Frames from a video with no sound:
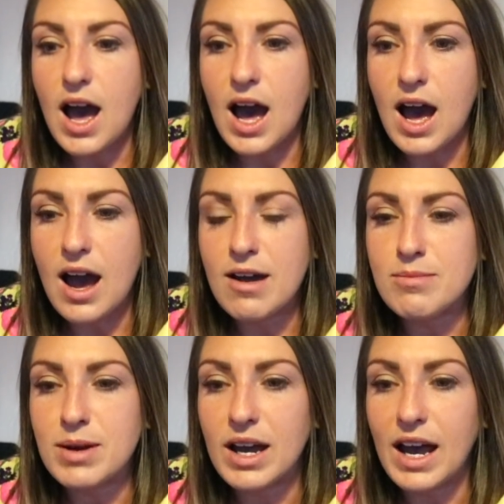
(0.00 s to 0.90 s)

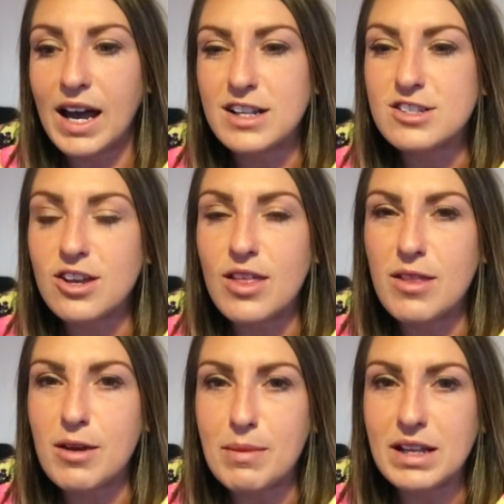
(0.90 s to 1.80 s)
And so
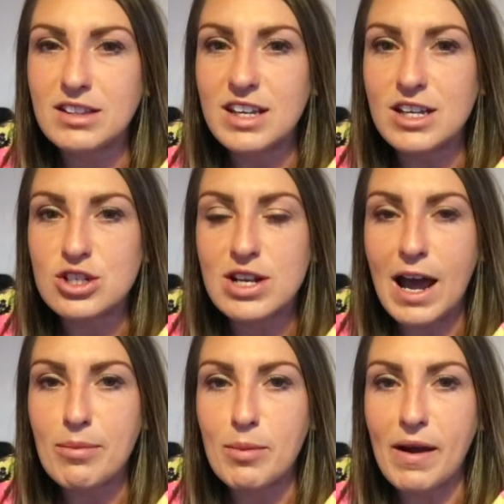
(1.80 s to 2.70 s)
then that made each
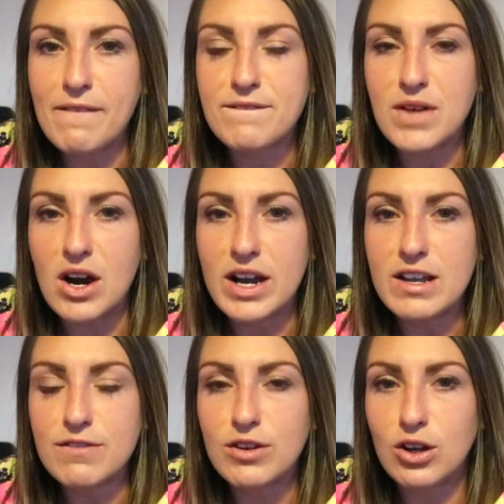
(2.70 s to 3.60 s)
lap about
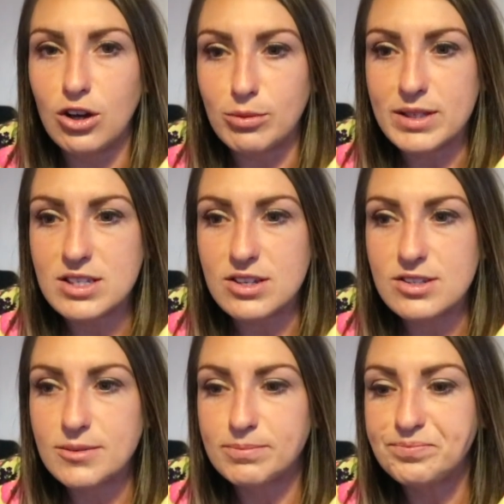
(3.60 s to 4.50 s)
5
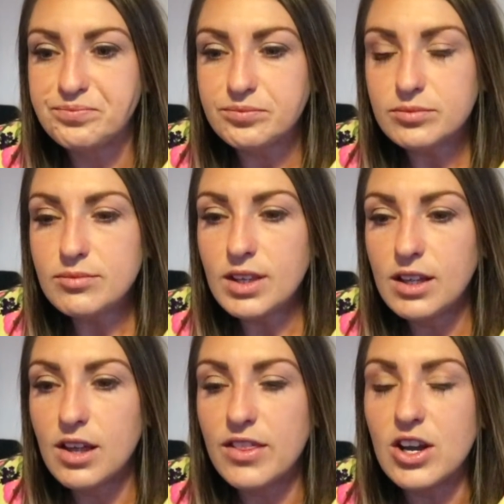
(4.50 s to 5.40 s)
kilometres.
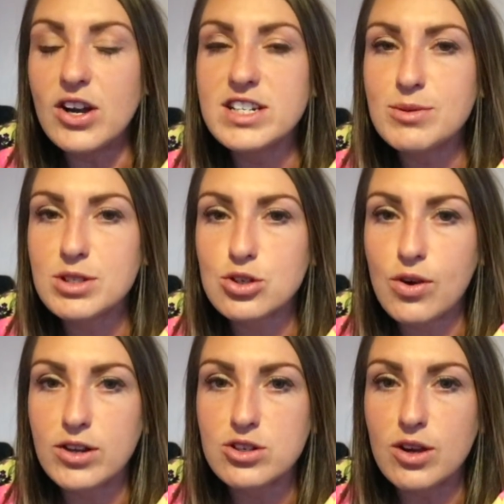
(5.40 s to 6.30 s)
The idea was to
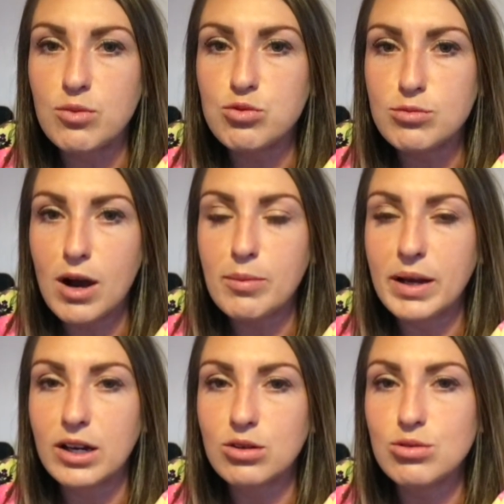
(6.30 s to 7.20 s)
try and do a warm up
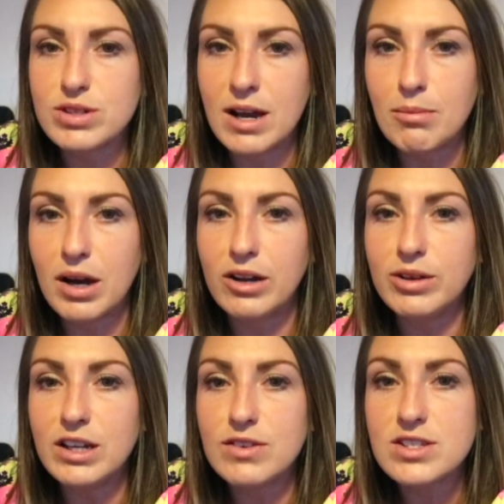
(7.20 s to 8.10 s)
and a cool down mile
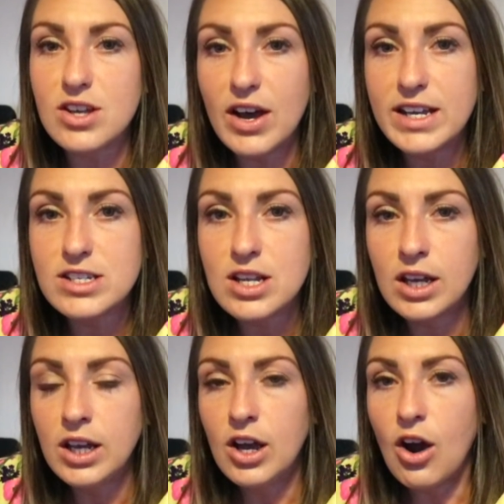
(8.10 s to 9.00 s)
either side
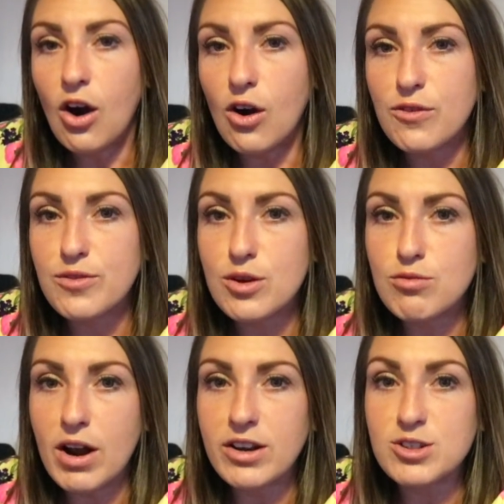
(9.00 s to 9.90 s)
of the
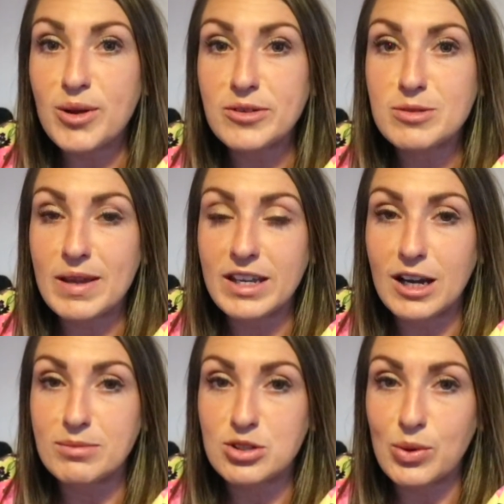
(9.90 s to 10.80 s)
run as well, to make it
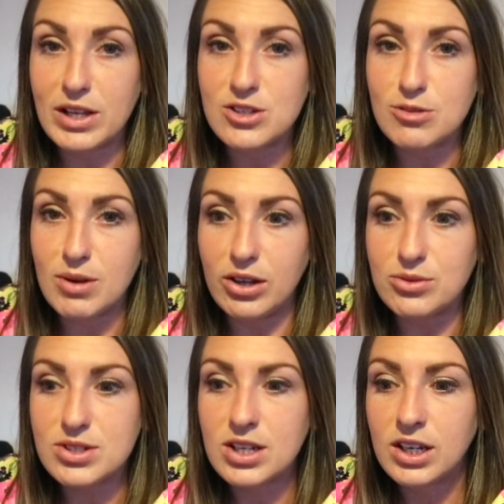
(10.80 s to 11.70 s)
up to 22
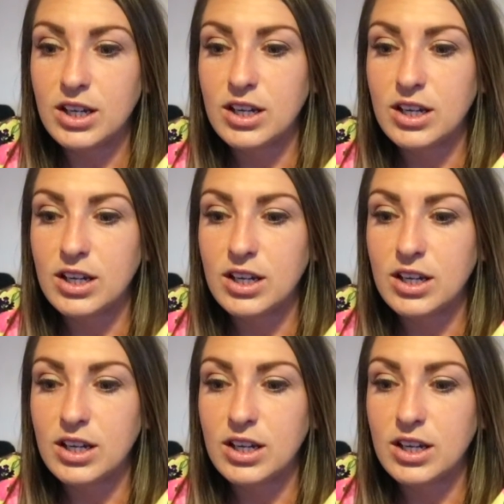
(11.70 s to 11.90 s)
miles.